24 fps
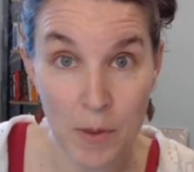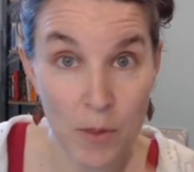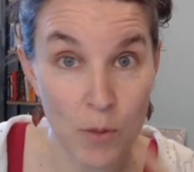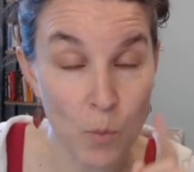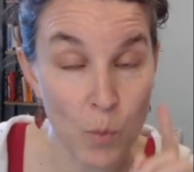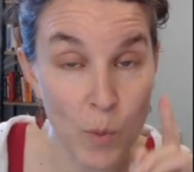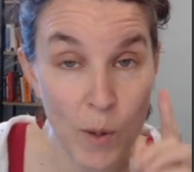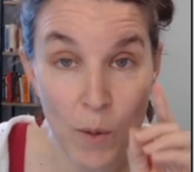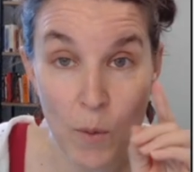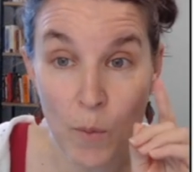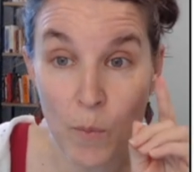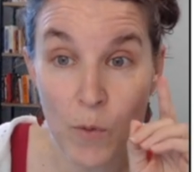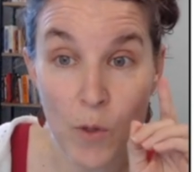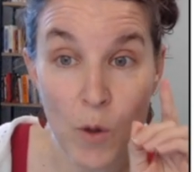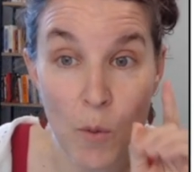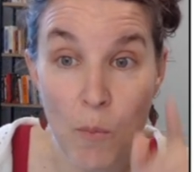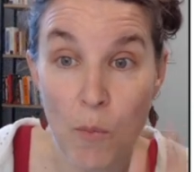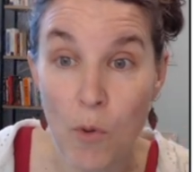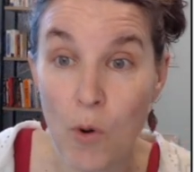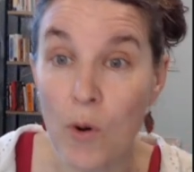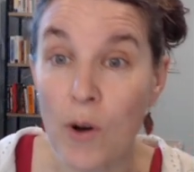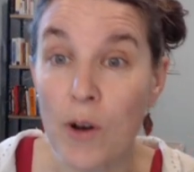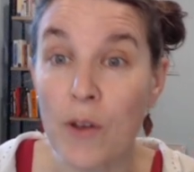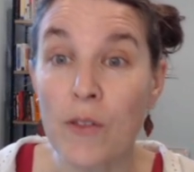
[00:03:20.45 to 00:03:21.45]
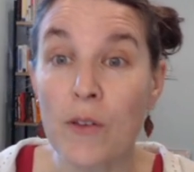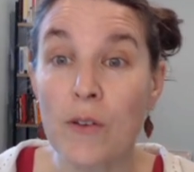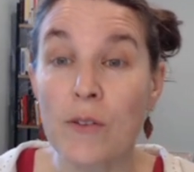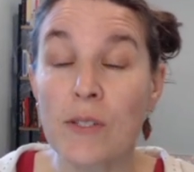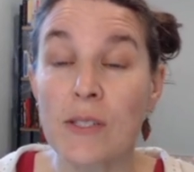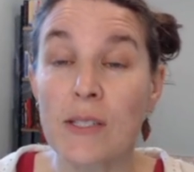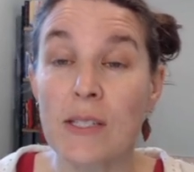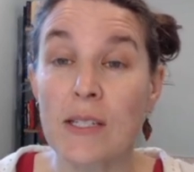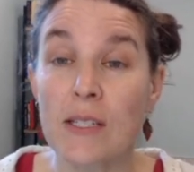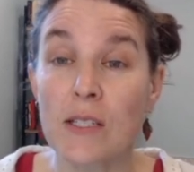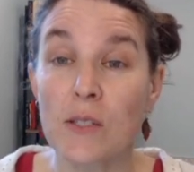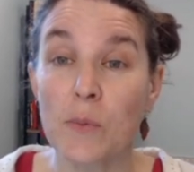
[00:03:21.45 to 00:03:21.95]
We, the more of those
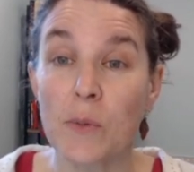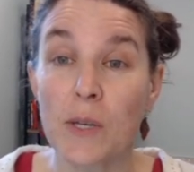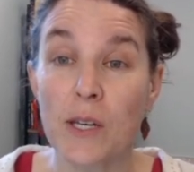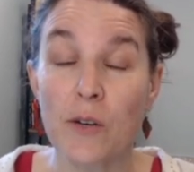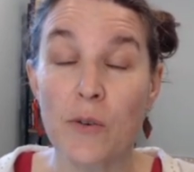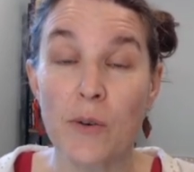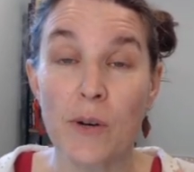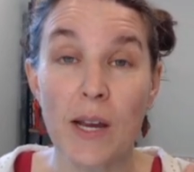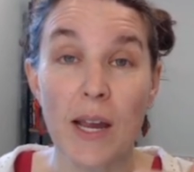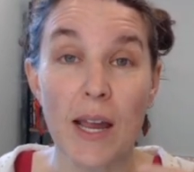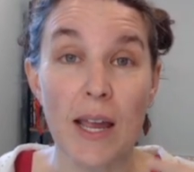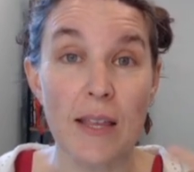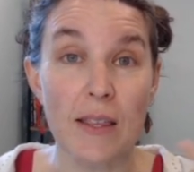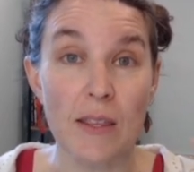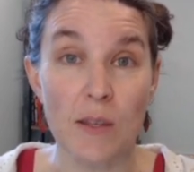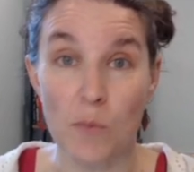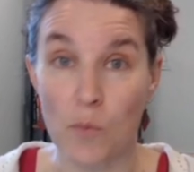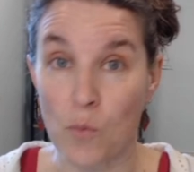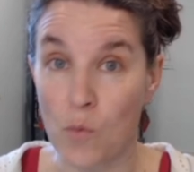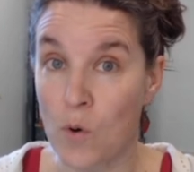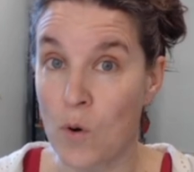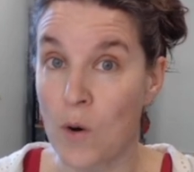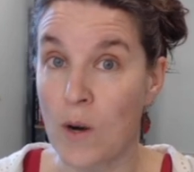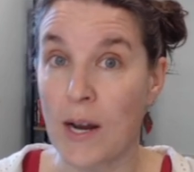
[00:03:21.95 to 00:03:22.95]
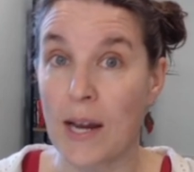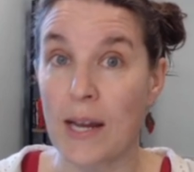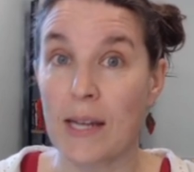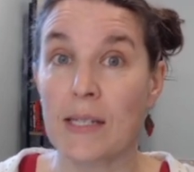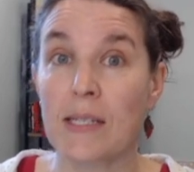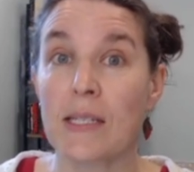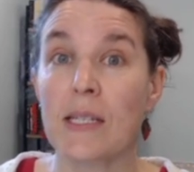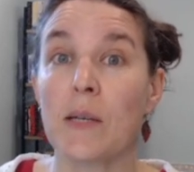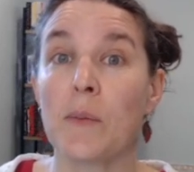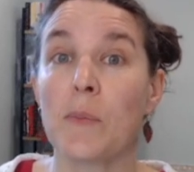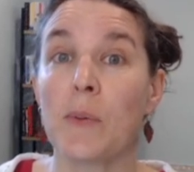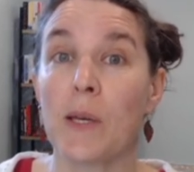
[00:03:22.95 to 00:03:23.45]
things we create, the more
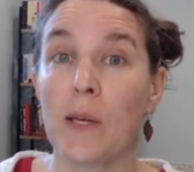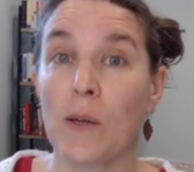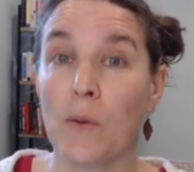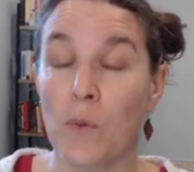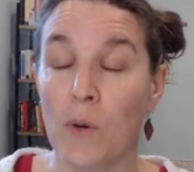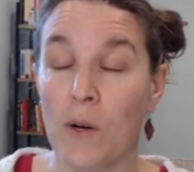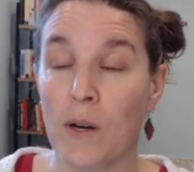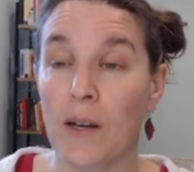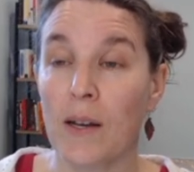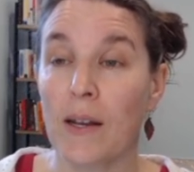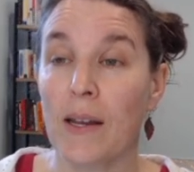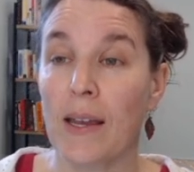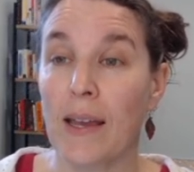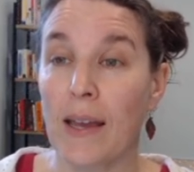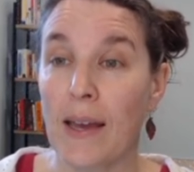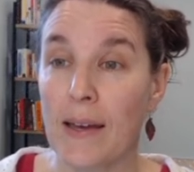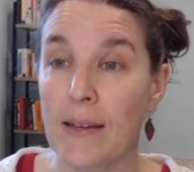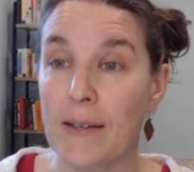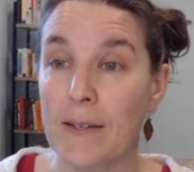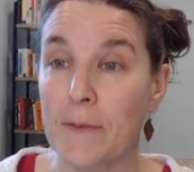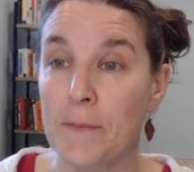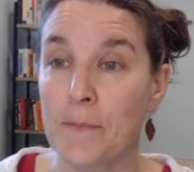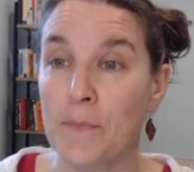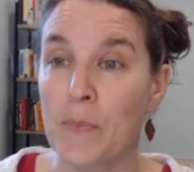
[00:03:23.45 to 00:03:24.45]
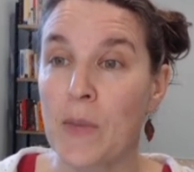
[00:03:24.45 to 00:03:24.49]
ATP we're going to get.